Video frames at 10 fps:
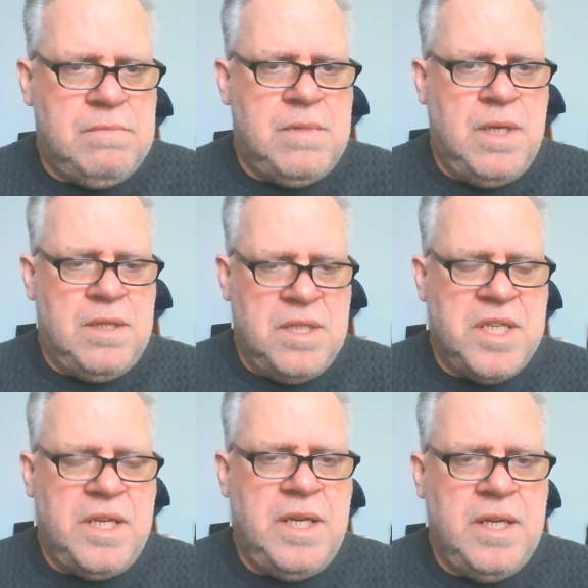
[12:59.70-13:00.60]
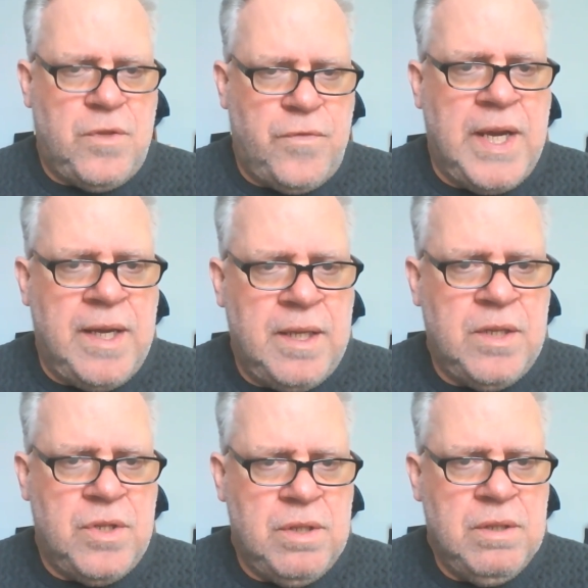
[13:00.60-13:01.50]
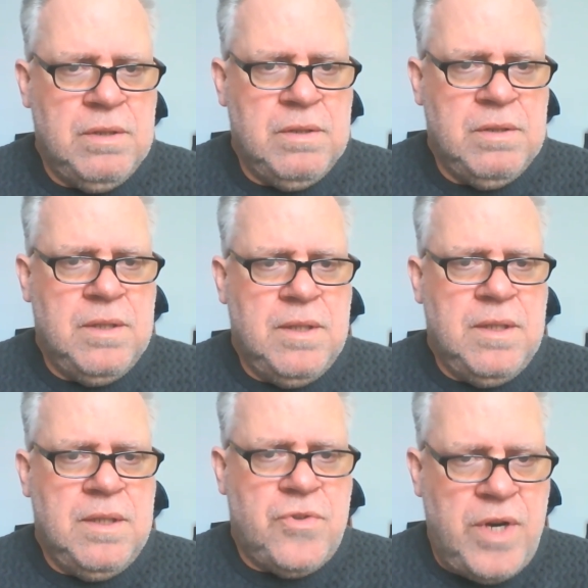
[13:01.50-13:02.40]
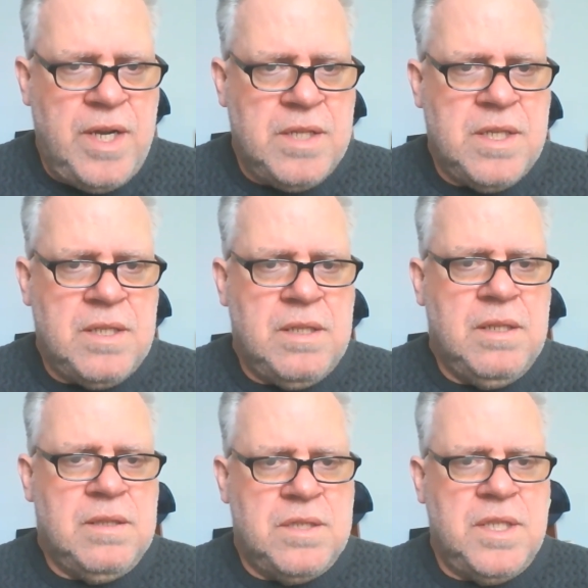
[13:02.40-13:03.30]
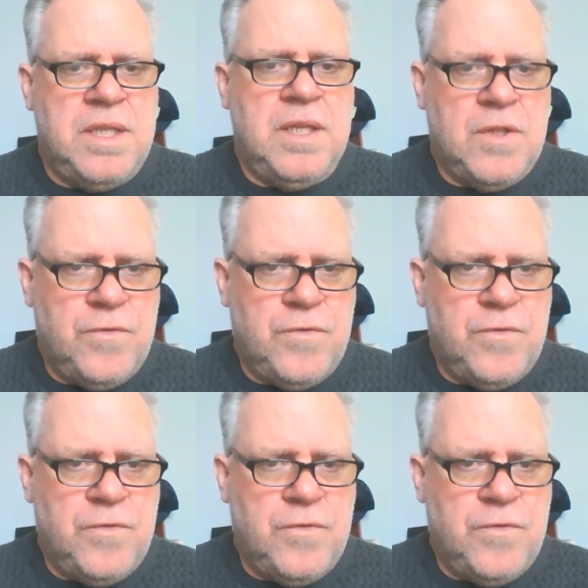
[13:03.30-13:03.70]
city is failing transit. The city is